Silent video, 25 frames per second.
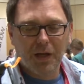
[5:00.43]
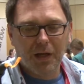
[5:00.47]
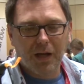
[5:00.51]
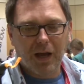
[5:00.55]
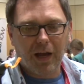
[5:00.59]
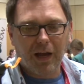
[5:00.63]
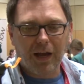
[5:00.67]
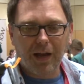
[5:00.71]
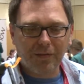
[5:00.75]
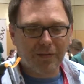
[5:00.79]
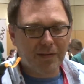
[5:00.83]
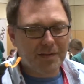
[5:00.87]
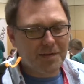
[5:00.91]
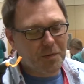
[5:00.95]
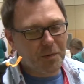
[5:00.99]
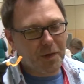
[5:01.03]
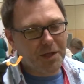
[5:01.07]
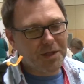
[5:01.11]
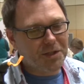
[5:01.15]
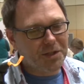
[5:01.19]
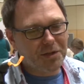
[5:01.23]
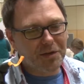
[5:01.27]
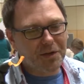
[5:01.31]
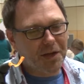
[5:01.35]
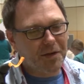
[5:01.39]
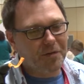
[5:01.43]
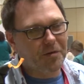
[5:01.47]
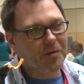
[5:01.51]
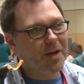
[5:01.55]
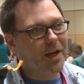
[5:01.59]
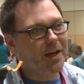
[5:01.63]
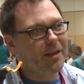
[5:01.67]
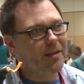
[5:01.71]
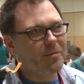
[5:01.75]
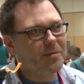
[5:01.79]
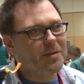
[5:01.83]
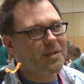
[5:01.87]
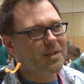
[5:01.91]
I got this question the other
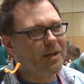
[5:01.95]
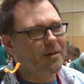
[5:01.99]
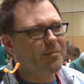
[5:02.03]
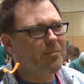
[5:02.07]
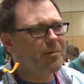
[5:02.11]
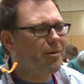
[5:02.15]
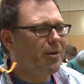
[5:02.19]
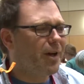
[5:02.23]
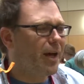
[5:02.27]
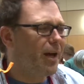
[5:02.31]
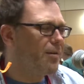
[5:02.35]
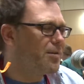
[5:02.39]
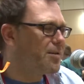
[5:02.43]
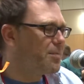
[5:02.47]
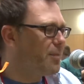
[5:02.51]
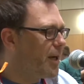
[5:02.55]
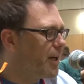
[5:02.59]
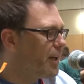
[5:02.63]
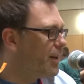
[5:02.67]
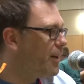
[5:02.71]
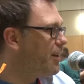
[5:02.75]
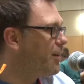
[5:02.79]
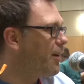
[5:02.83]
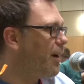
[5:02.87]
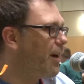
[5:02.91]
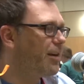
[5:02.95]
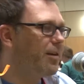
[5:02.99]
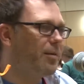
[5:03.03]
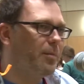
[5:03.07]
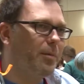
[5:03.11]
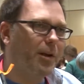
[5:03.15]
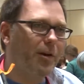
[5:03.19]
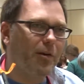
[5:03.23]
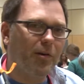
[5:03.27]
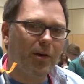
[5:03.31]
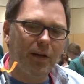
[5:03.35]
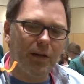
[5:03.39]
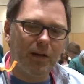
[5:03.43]
day that was like, well, how's making a
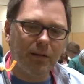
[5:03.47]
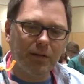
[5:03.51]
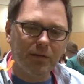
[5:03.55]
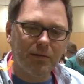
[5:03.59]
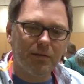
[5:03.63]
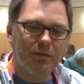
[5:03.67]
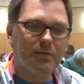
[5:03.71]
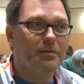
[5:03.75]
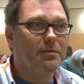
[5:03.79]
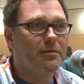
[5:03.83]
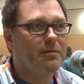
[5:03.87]
documentary and